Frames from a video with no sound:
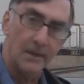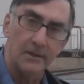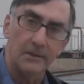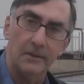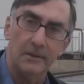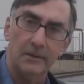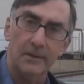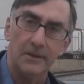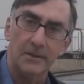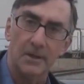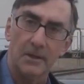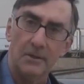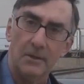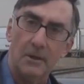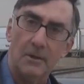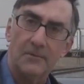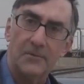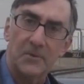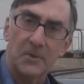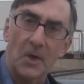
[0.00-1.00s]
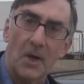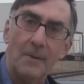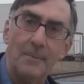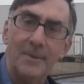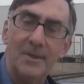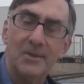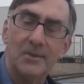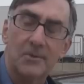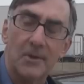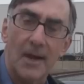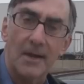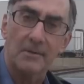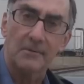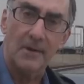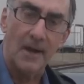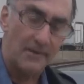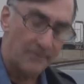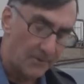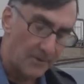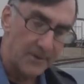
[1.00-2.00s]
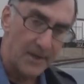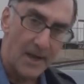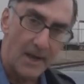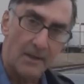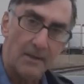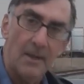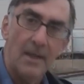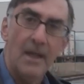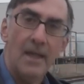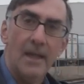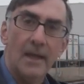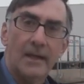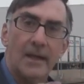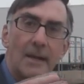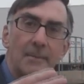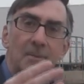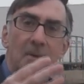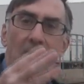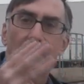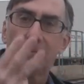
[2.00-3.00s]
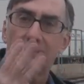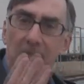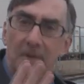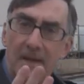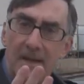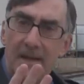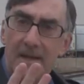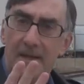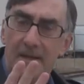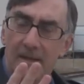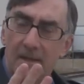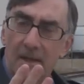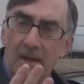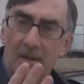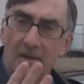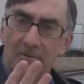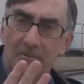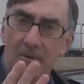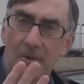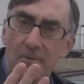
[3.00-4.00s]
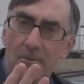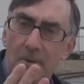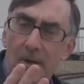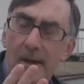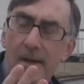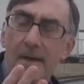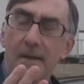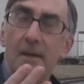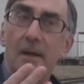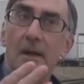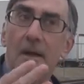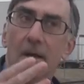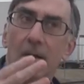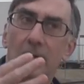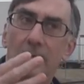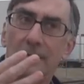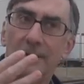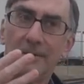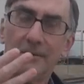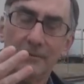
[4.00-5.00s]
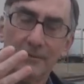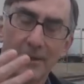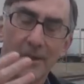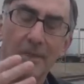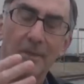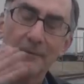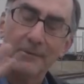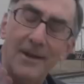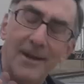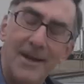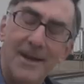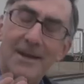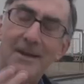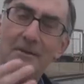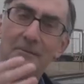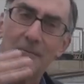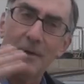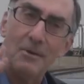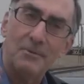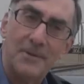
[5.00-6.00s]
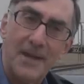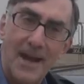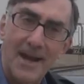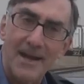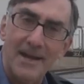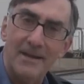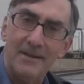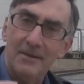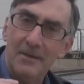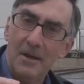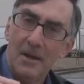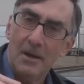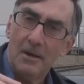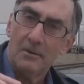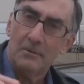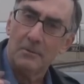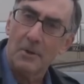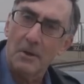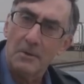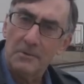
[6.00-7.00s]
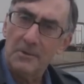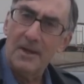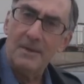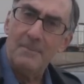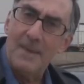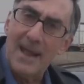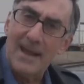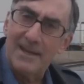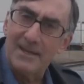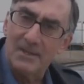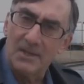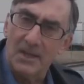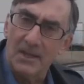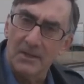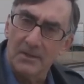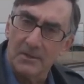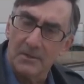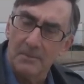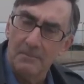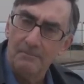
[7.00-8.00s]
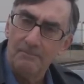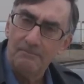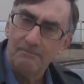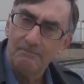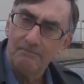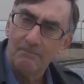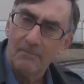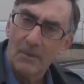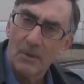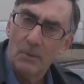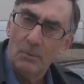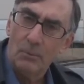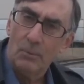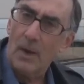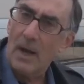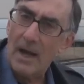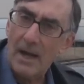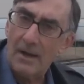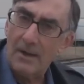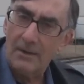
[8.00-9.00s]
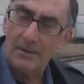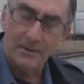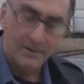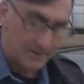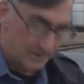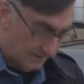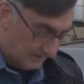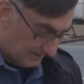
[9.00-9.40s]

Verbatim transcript: the, there's a Nerf Zombie Strike rifle now that comes with three rotary three rotating rotary magazines. Wow.